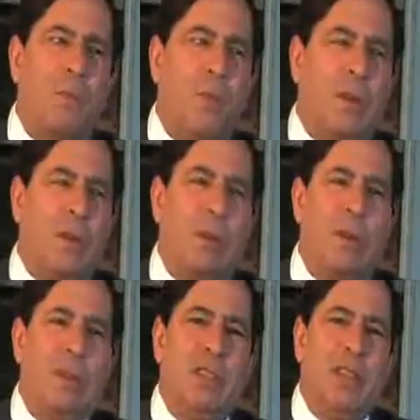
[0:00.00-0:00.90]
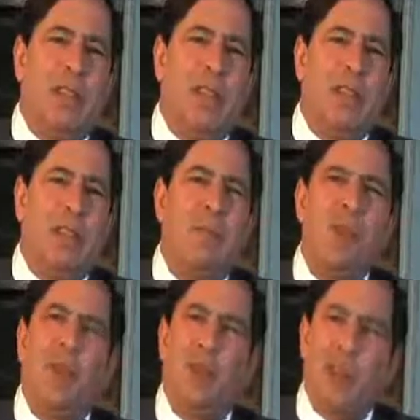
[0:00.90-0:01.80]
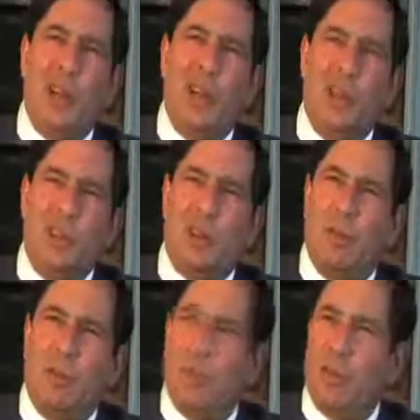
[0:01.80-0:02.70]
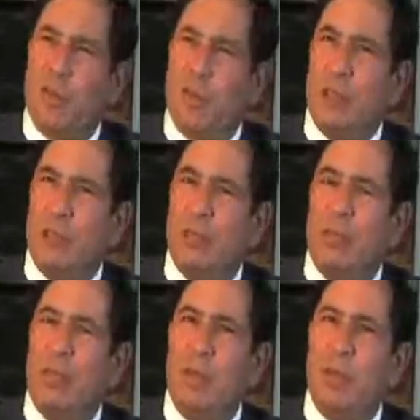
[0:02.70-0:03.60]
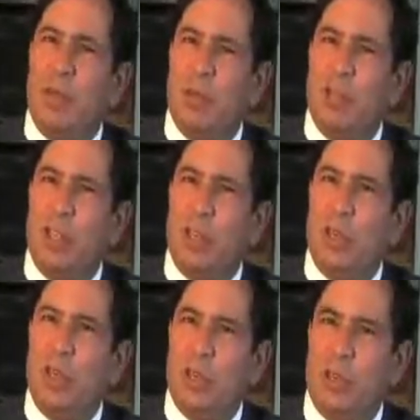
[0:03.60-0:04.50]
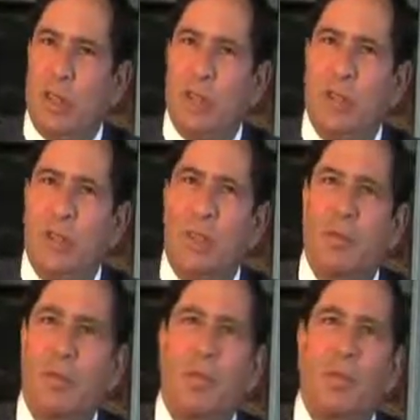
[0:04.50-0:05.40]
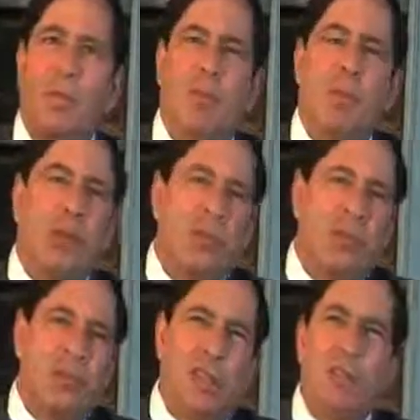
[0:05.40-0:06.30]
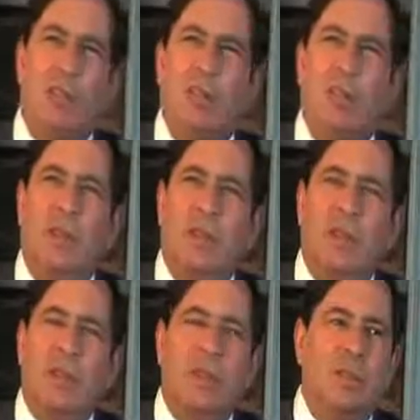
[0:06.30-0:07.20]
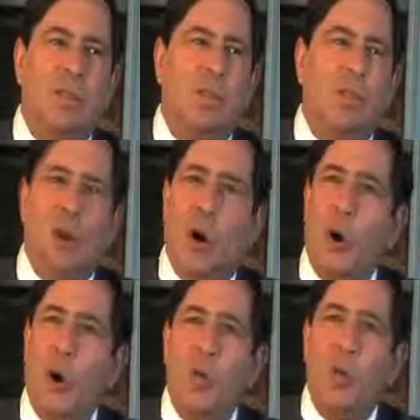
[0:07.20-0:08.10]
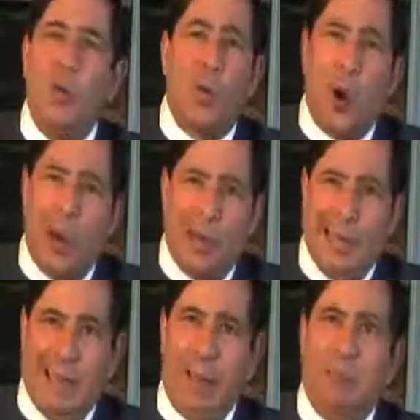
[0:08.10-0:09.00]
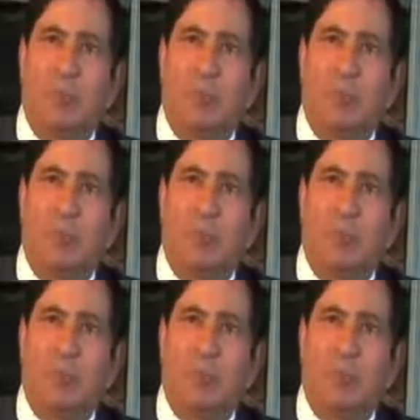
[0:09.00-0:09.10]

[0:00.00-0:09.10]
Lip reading: or let me say, it can be clearer that someone's failed to meet the standard of care, because the standard of care is a known quantity,